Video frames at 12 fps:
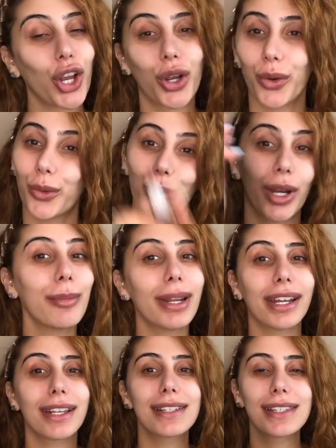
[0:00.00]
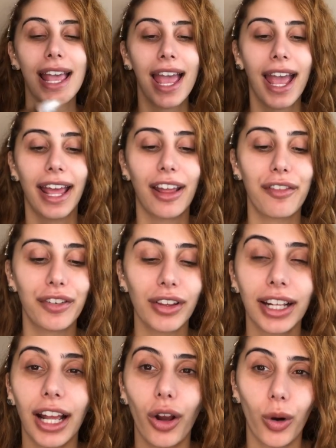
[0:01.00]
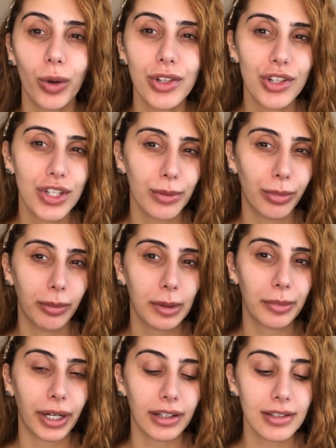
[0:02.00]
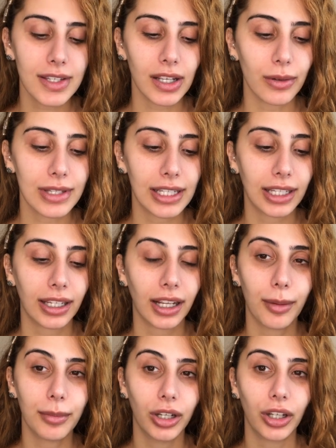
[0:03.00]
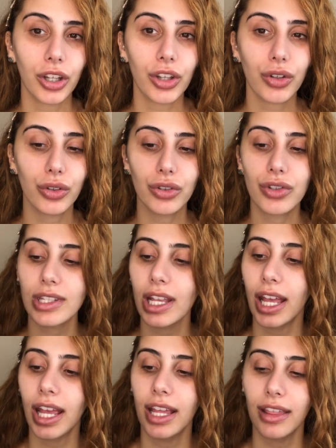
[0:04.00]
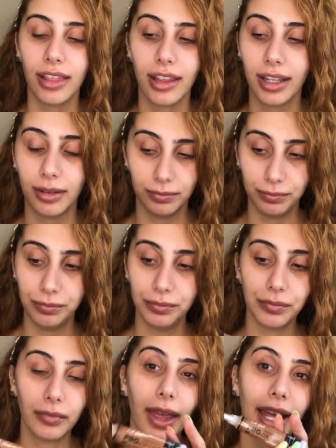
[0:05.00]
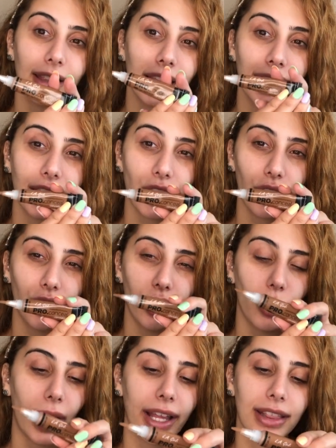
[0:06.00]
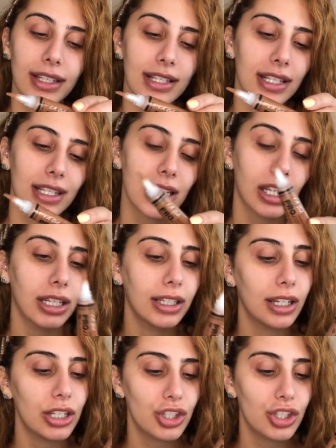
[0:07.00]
Cream it is. And I feel like I always use the Bobbi Brown, so I was thinking I'm gonna use the LA Girl, and this is in